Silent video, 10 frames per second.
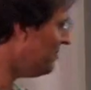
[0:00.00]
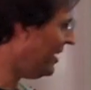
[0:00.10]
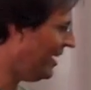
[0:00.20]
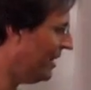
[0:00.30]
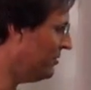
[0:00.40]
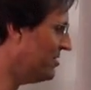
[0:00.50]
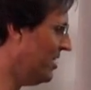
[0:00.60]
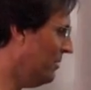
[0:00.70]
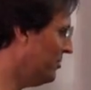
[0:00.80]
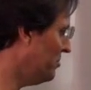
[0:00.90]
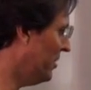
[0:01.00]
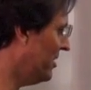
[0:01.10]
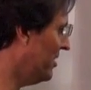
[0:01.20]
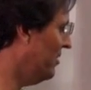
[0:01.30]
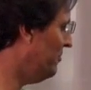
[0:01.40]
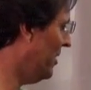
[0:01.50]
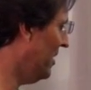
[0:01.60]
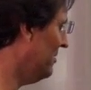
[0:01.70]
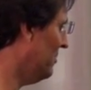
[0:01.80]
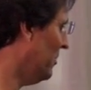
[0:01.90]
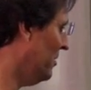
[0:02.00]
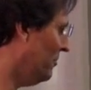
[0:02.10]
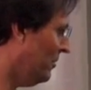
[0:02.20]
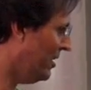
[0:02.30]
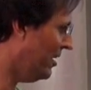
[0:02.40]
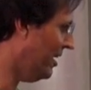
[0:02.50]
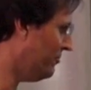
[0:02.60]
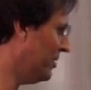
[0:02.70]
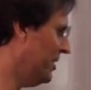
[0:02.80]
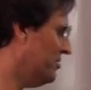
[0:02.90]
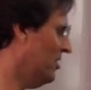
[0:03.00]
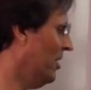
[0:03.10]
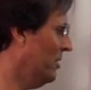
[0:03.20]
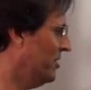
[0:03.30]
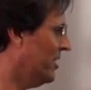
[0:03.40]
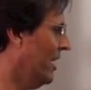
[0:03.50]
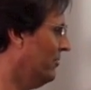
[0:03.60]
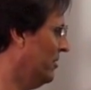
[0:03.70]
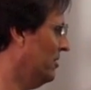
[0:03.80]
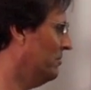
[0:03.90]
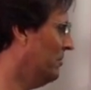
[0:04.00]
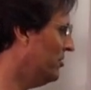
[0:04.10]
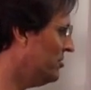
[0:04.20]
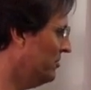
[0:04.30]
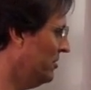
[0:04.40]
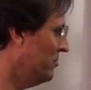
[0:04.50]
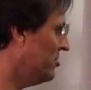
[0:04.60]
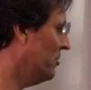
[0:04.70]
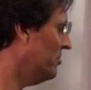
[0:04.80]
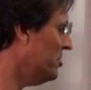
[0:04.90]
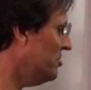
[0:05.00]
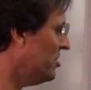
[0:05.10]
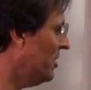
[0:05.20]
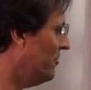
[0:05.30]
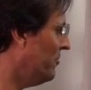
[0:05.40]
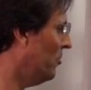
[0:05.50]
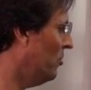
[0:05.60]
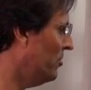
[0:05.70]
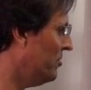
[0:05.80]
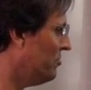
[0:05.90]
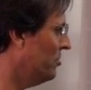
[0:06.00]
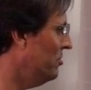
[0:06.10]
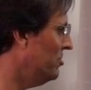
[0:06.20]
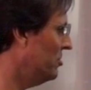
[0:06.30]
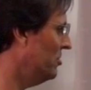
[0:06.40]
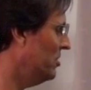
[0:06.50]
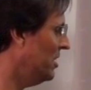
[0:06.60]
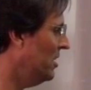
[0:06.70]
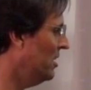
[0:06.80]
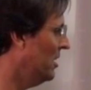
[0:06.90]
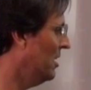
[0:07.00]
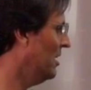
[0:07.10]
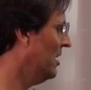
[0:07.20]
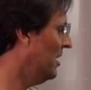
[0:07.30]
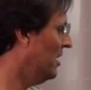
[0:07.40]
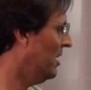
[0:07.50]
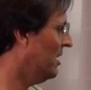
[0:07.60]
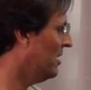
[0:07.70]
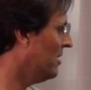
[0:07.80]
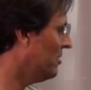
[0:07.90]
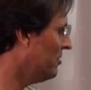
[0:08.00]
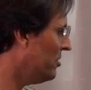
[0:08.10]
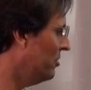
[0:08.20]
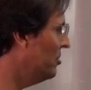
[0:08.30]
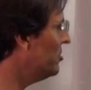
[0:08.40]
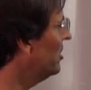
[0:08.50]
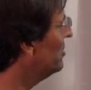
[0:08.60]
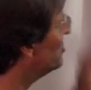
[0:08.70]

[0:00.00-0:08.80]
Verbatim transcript: there's many other examples we could give, but we, we don't have really time to cover most of them. So we'll just skip forward through to the conclusion I